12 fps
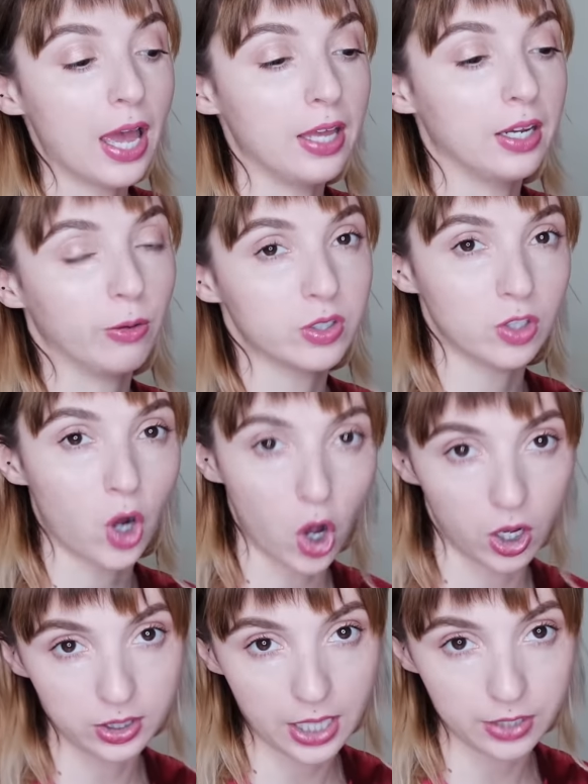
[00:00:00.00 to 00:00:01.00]
And it was an
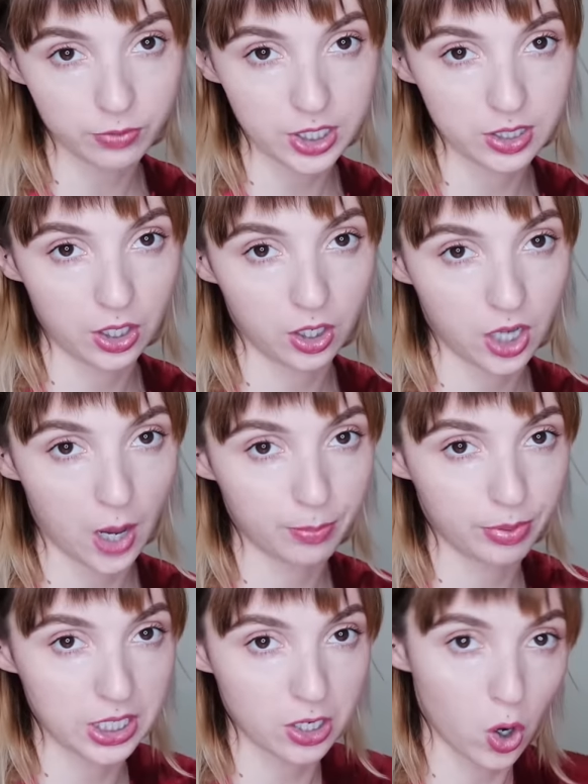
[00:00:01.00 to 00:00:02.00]
online retail
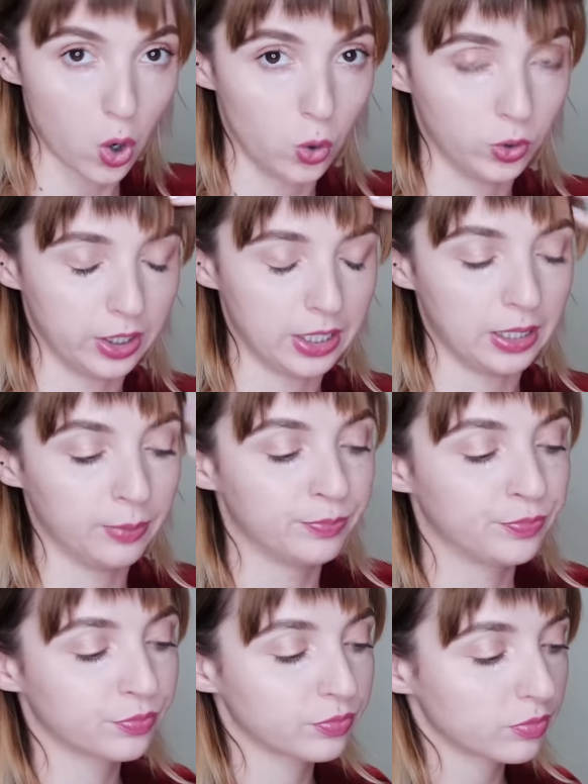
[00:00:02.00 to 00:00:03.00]
company
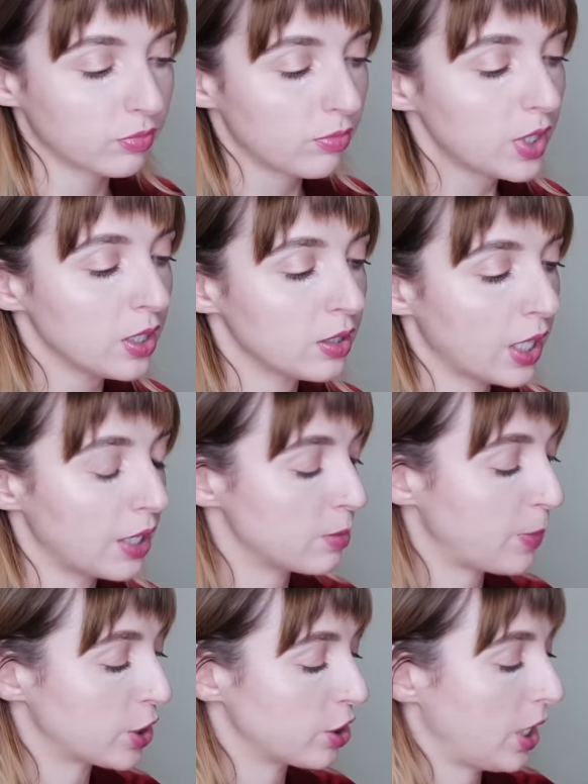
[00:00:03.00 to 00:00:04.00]
only. They
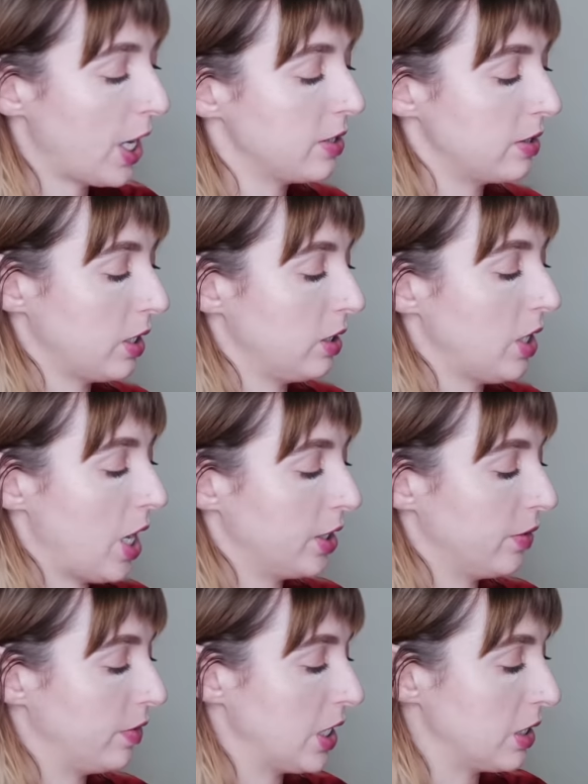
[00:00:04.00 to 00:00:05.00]
specialized in a
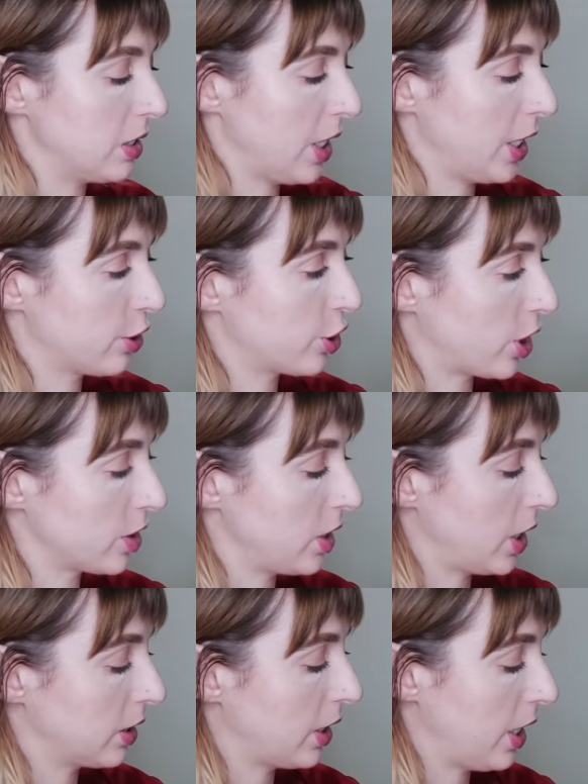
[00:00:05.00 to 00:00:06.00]
lot of these like shirts
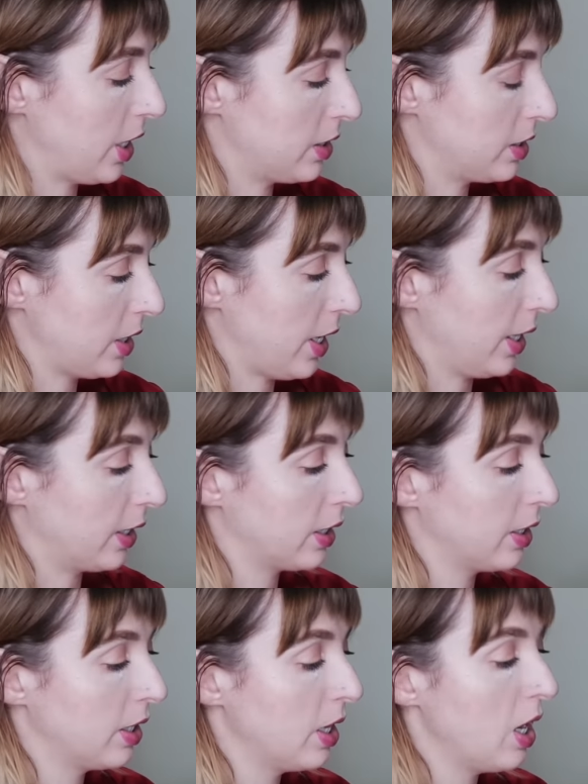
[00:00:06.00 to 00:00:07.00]
like this,
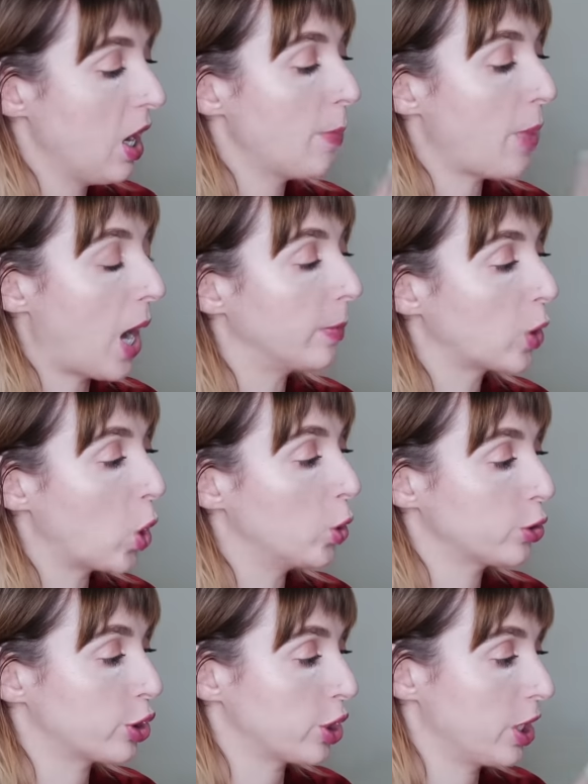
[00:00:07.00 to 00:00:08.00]
like pop
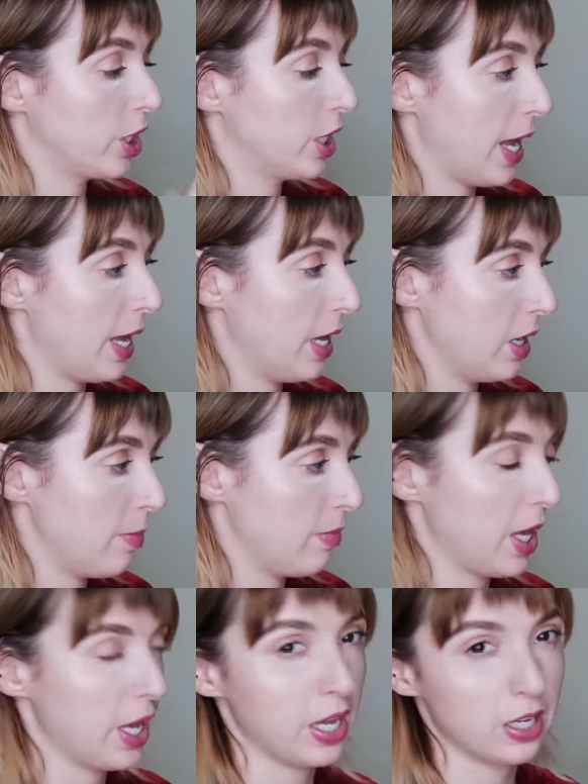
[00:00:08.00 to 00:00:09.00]
culture,
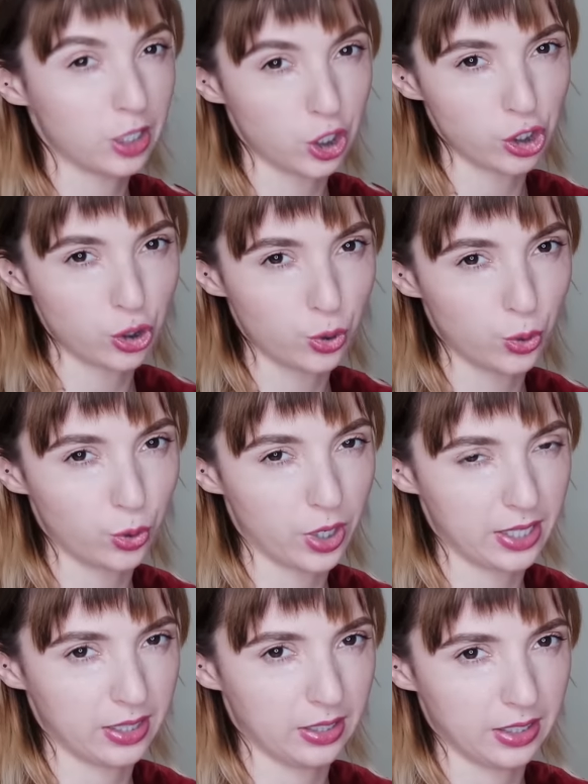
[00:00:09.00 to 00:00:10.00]
anime, cute,
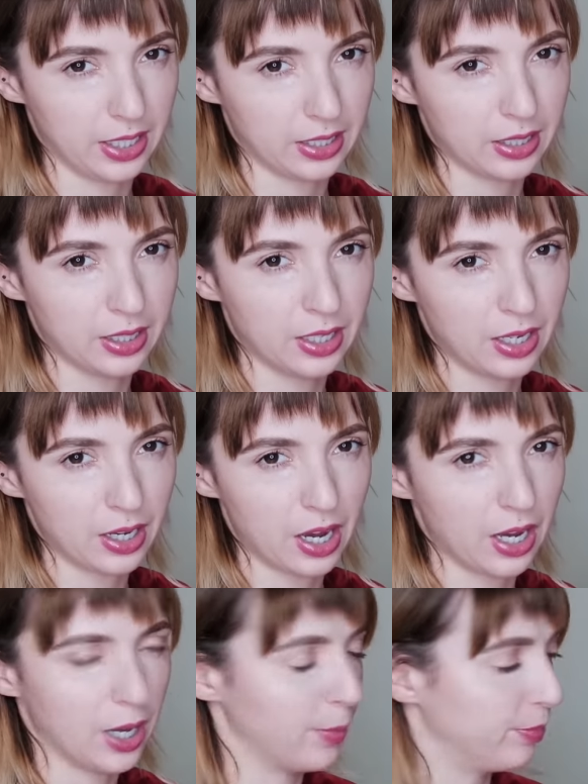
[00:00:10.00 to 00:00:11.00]
and then like
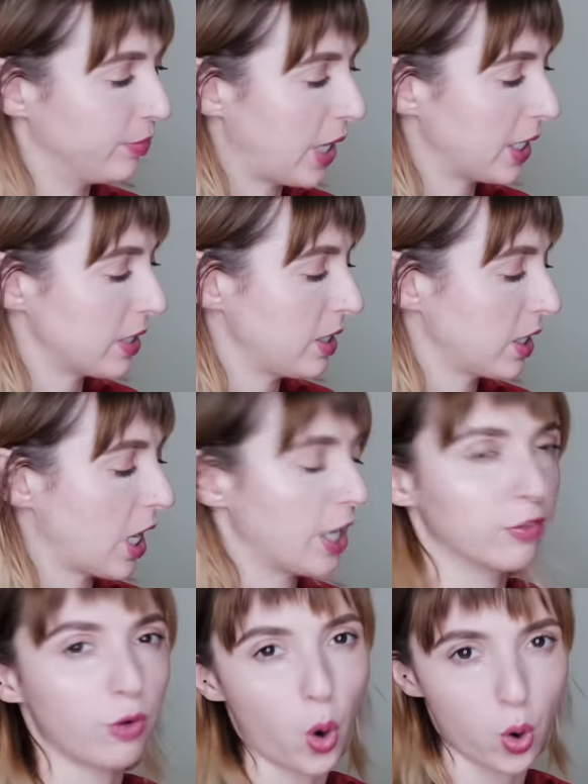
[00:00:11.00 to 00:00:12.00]
um I guess like
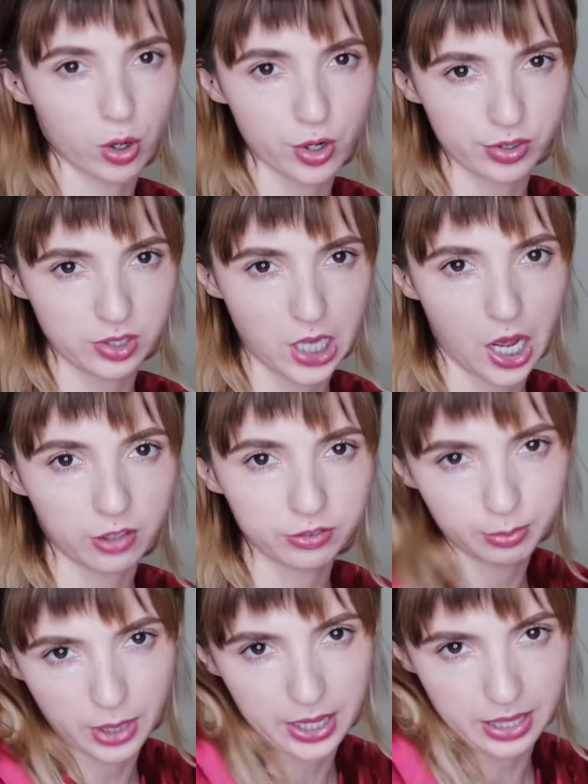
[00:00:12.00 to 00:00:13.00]
kind of horror
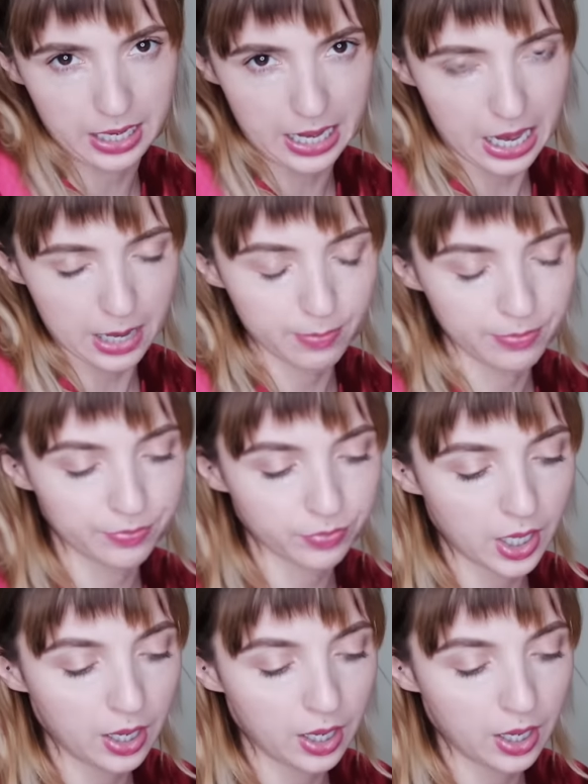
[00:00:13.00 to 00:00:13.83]
stuff by the name.